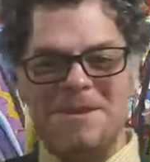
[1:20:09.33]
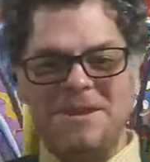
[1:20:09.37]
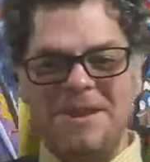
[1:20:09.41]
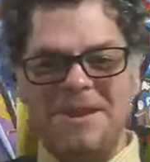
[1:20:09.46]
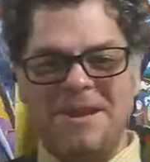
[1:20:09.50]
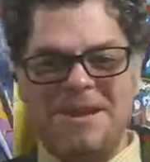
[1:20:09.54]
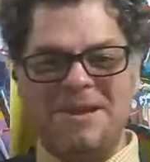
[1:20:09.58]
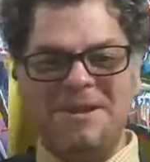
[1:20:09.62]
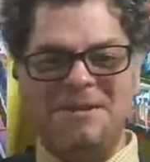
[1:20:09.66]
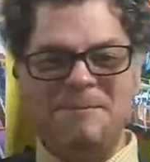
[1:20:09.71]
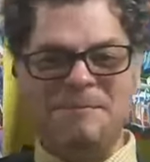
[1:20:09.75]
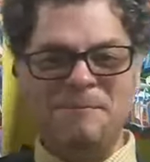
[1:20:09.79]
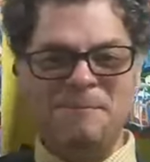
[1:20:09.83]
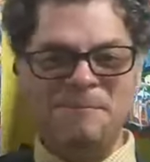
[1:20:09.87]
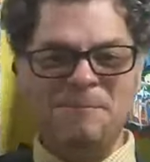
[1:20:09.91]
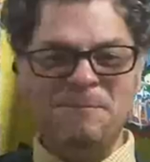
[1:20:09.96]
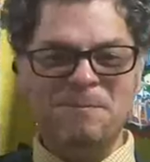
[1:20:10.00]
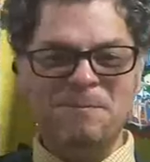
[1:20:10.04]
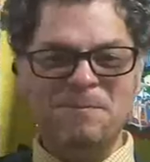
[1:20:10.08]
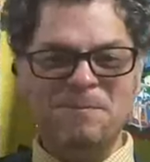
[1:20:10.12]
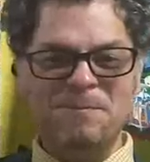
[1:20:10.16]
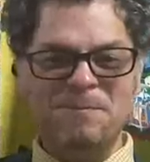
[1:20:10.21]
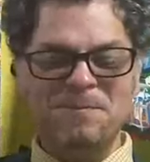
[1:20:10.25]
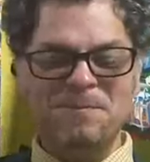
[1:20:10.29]
Yeah.
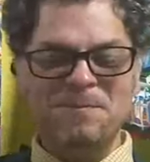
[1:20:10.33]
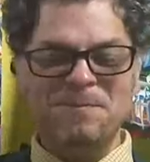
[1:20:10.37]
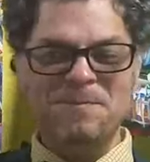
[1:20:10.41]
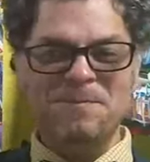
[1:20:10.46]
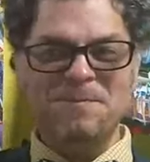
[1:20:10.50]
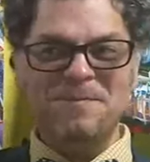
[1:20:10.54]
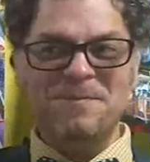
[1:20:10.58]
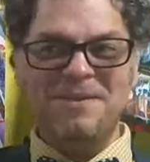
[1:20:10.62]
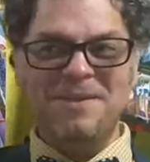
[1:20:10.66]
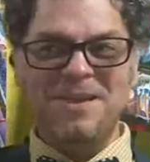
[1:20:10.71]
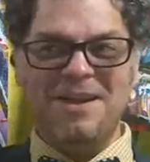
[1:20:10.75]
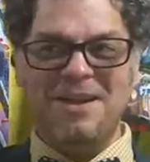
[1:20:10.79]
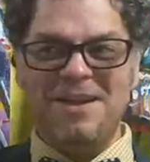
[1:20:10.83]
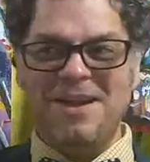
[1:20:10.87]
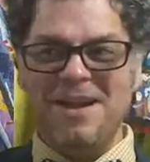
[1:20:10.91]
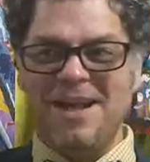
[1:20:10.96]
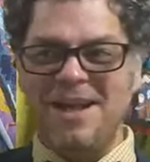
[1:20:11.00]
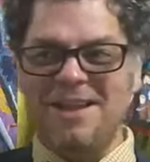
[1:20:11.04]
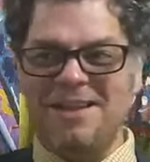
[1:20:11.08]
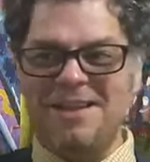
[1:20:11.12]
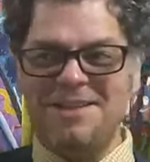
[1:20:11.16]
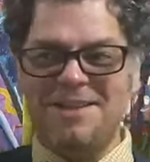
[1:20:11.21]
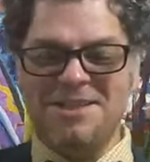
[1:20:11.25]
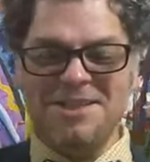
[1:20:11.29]
The
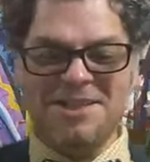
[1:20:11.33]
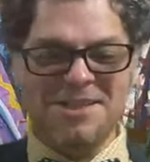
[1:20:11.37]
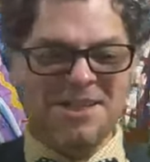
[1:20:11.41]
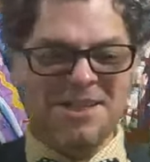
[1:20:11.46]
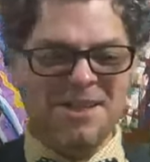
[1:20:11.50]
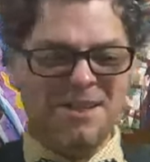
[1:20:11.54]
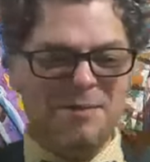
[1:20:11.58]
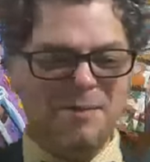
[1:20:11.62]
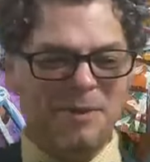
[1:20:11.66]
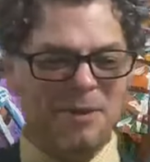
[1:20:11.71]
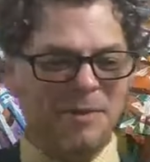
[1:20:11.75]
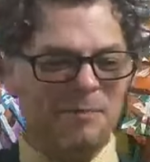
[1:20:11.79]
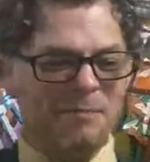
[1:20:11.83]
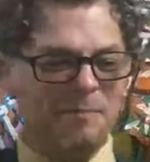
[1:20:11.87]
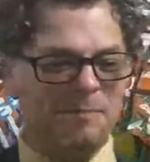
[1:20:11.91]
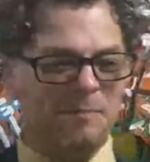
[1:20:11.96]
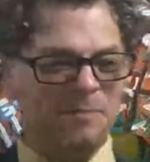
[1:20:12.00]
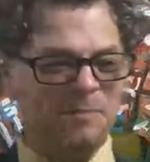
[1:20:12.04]
knowledge is coming.